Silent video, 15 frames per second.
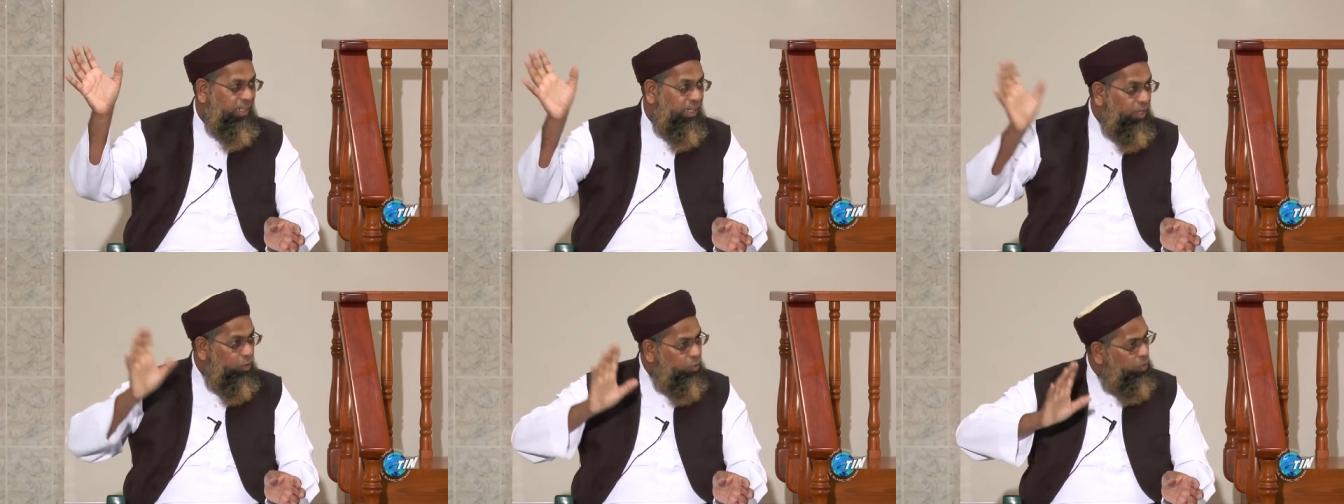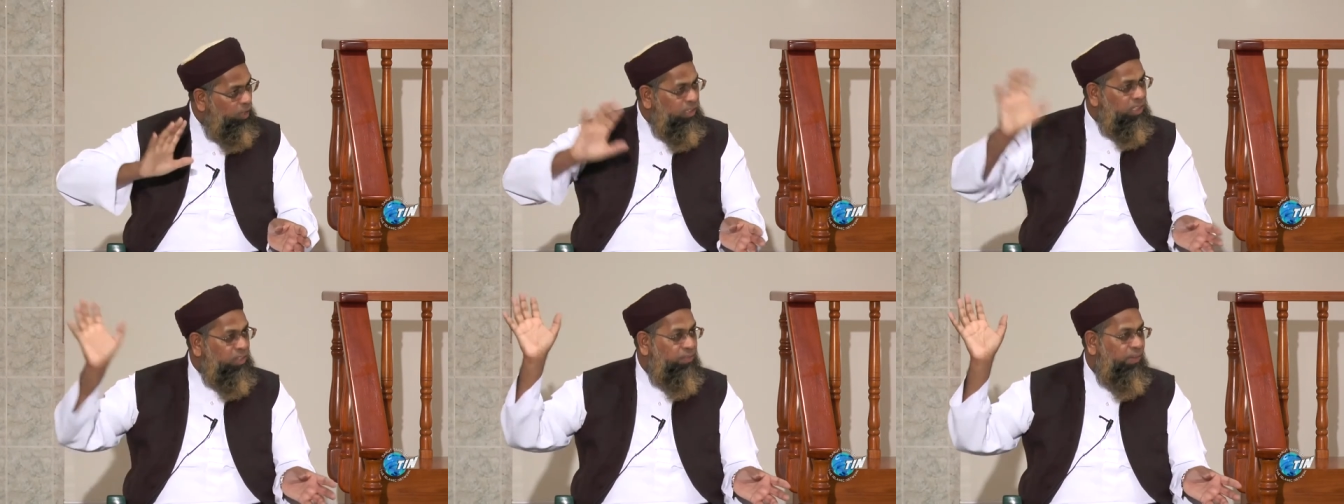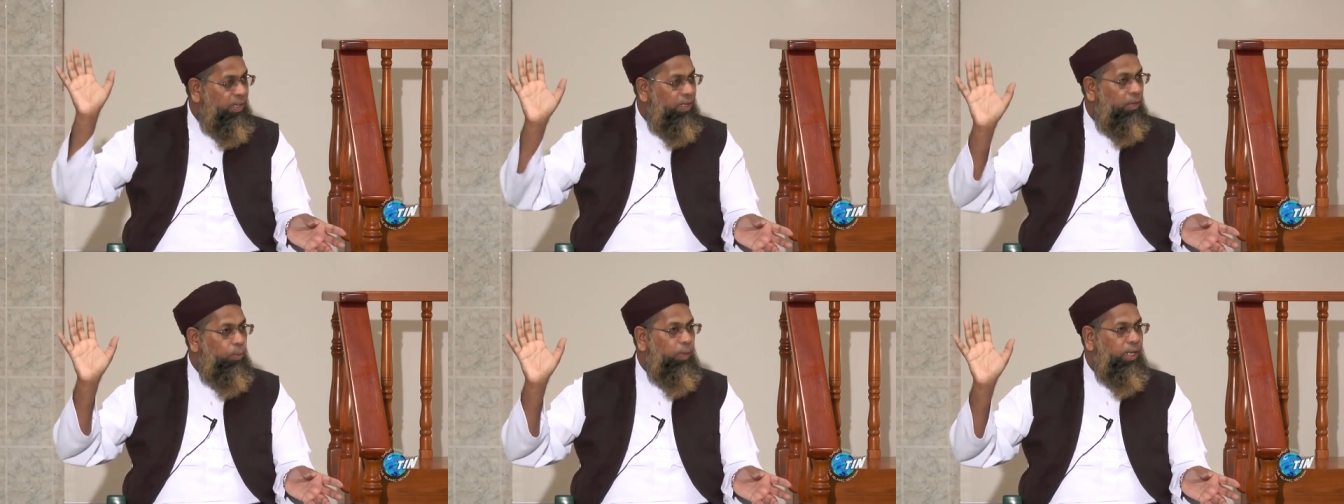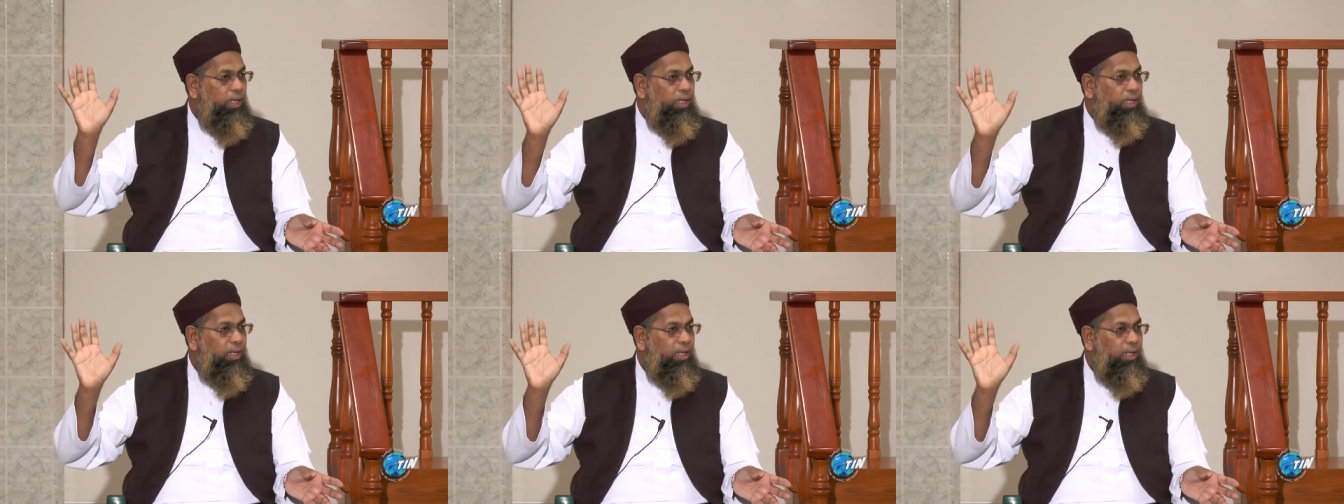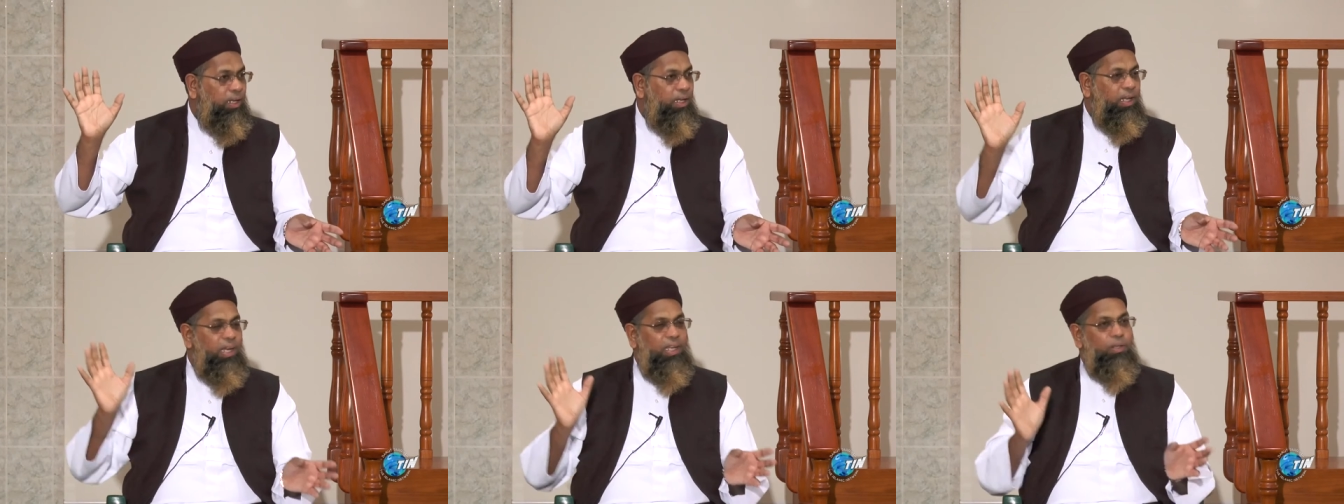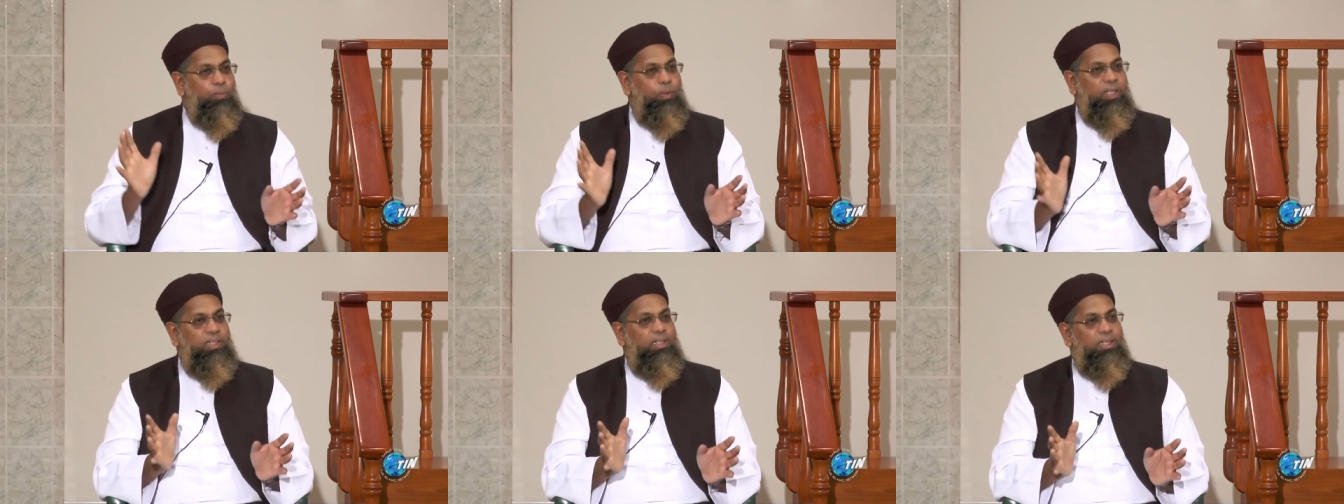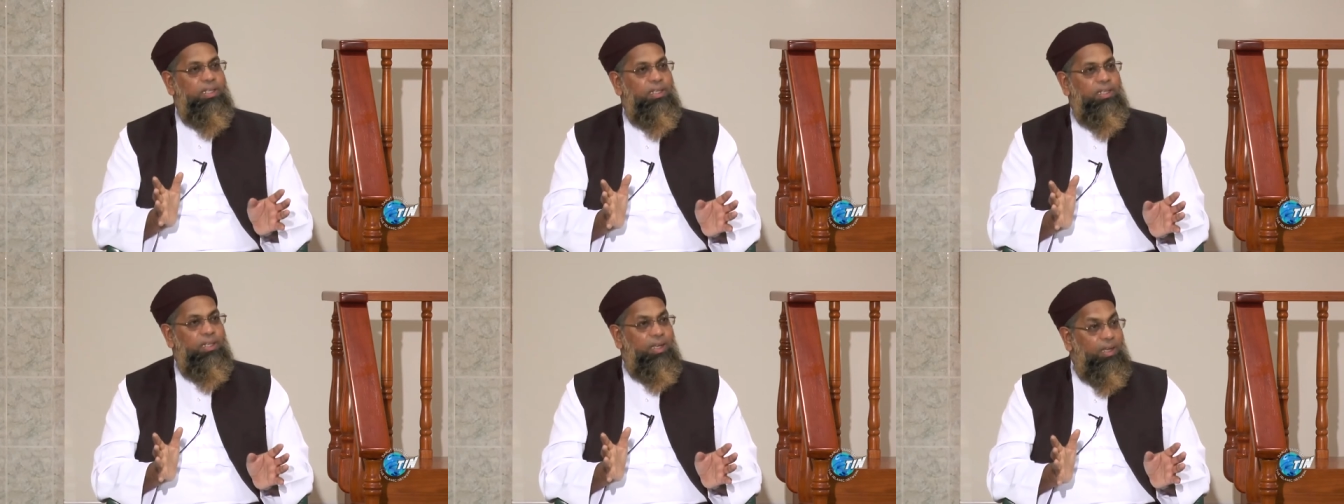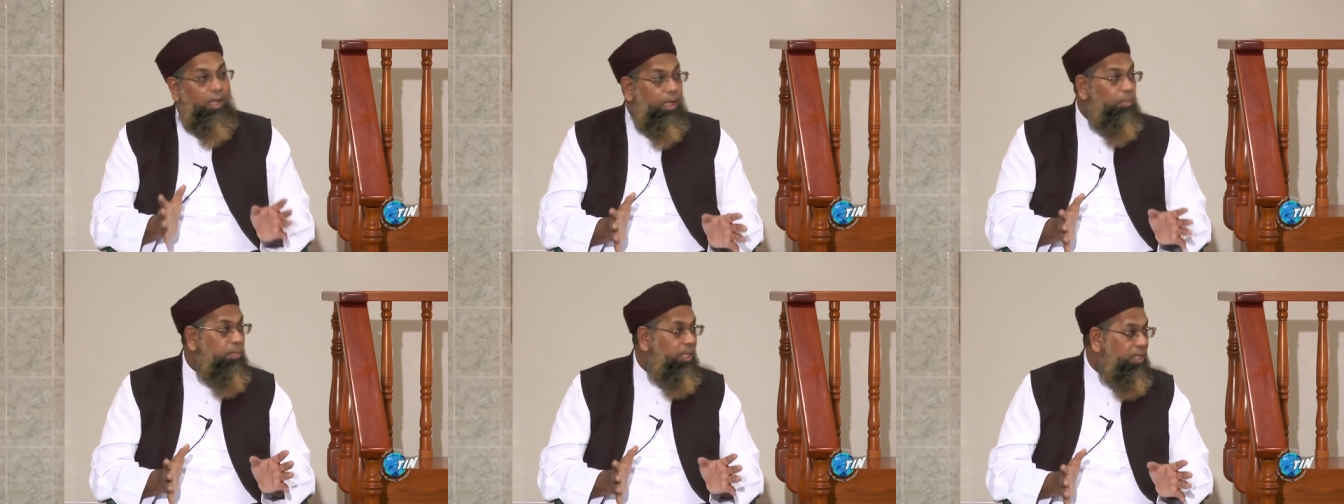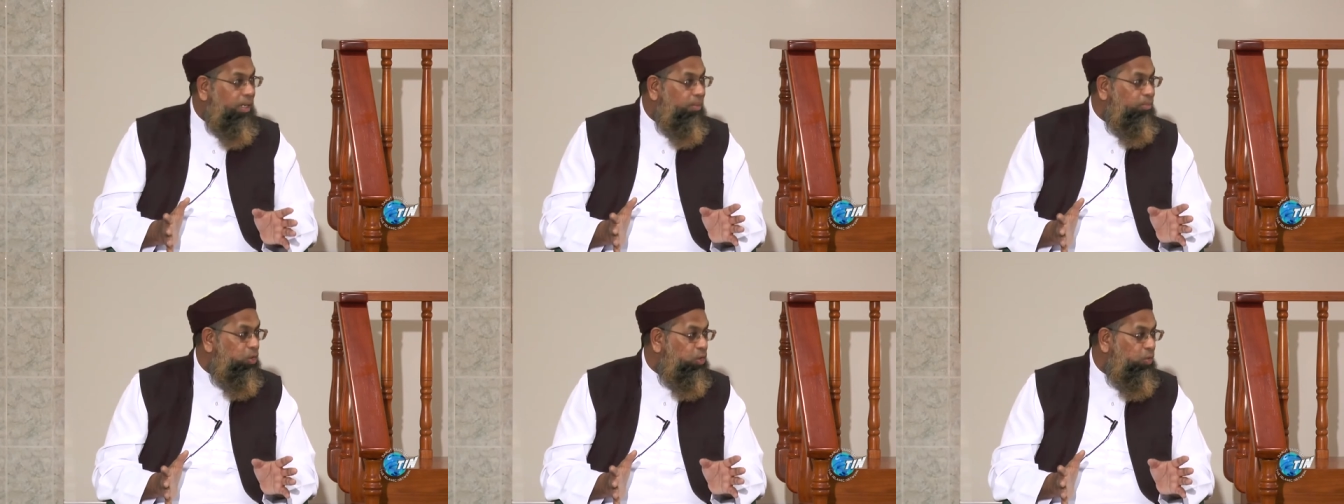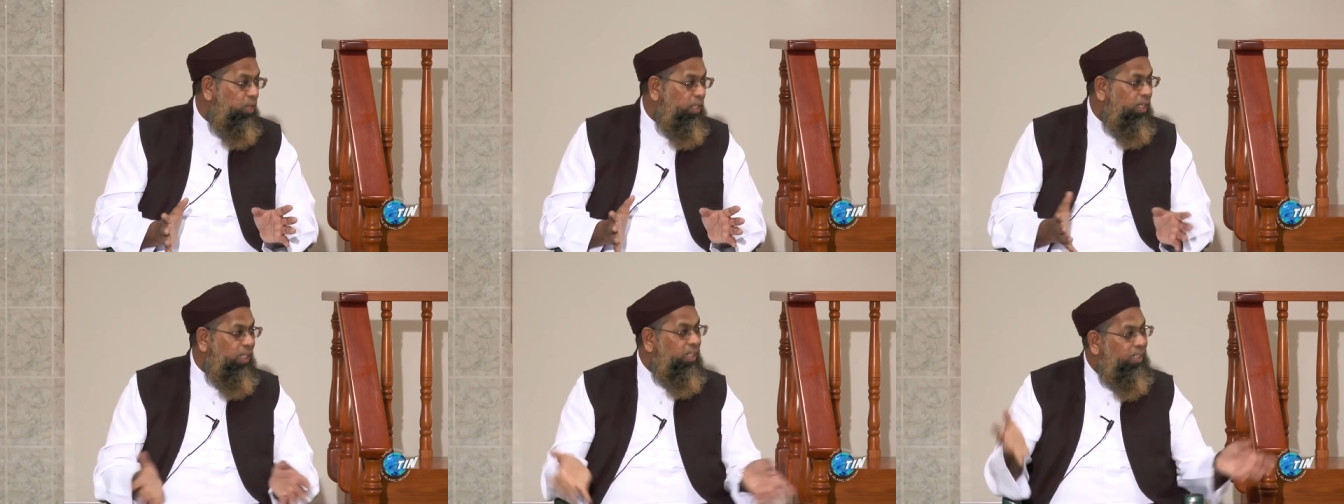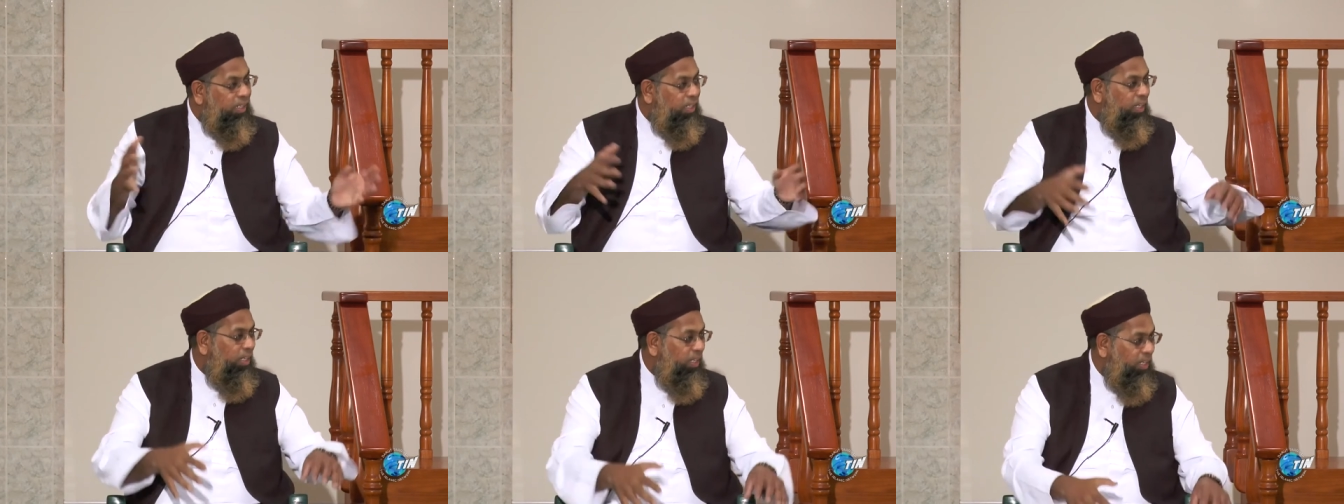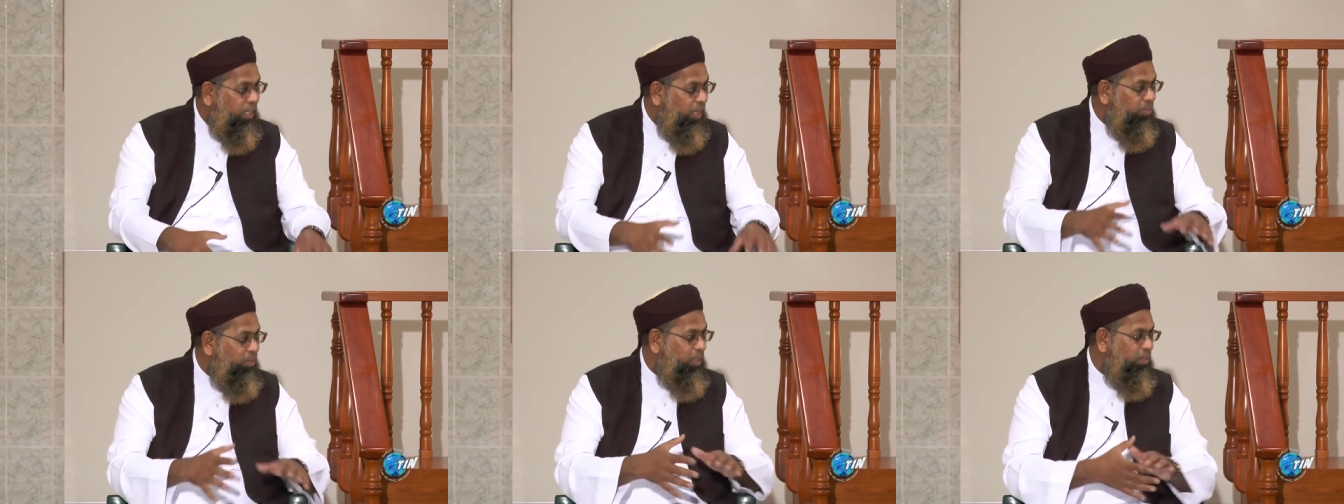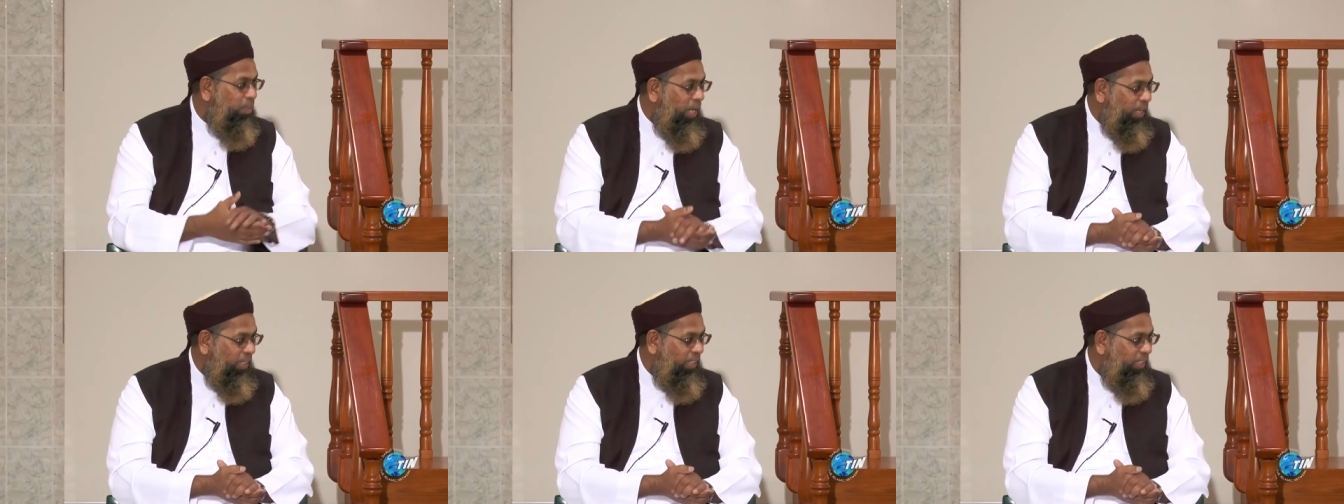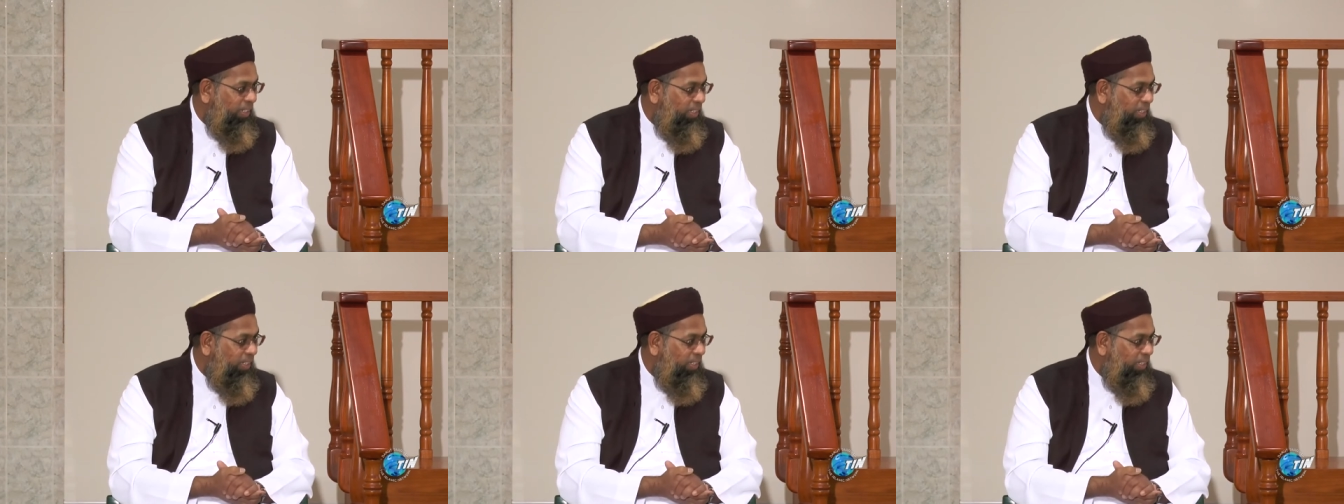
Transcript: He runs far away. And when the iqamah comes to an end, he comes back.